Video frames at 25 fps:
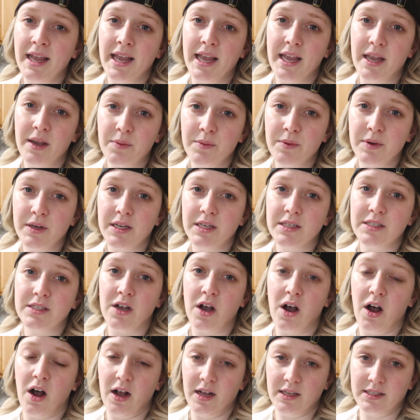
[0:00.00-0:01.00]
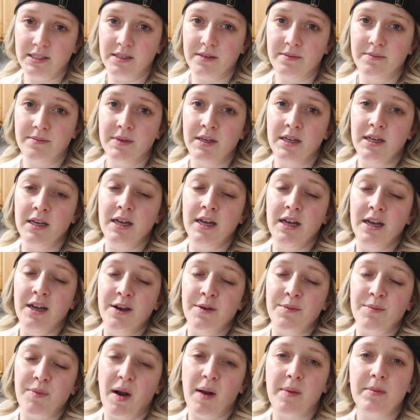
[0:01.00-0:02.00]
It was awesome.
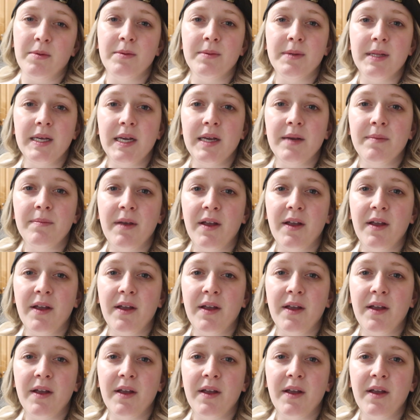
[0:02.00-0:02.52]
Probably